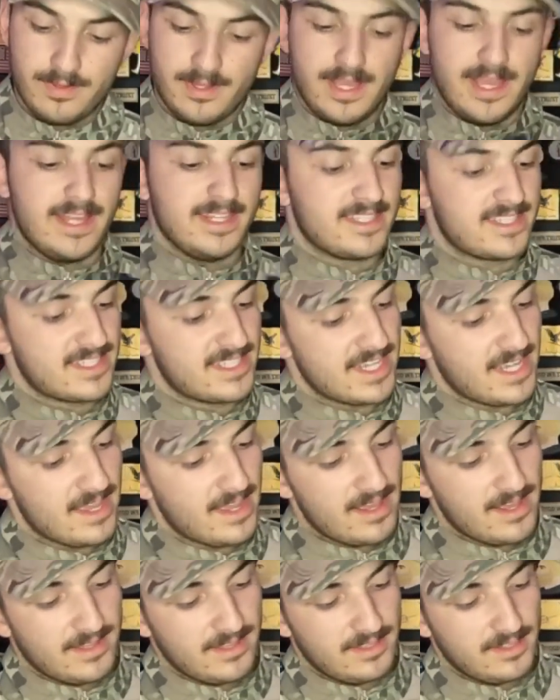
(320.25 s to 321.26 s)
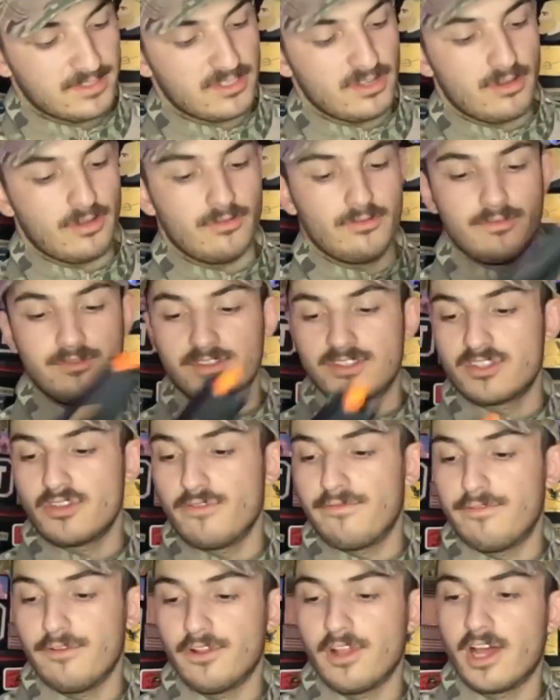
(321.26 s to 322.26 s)
It's, there's no
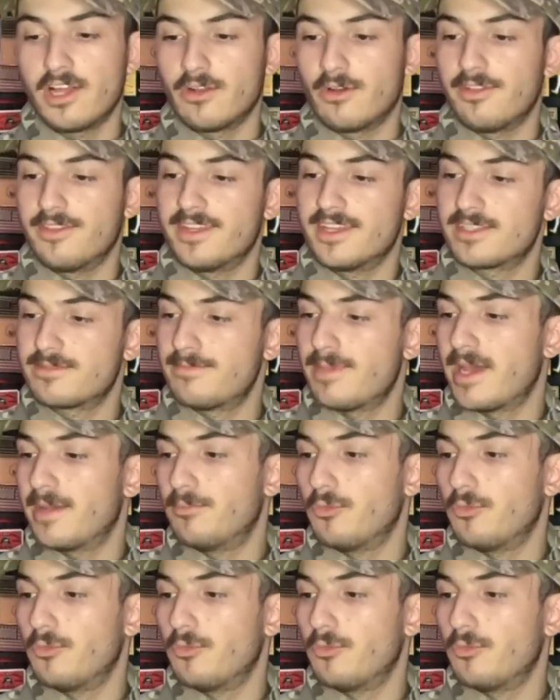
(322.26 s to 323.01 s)
full auto on this bad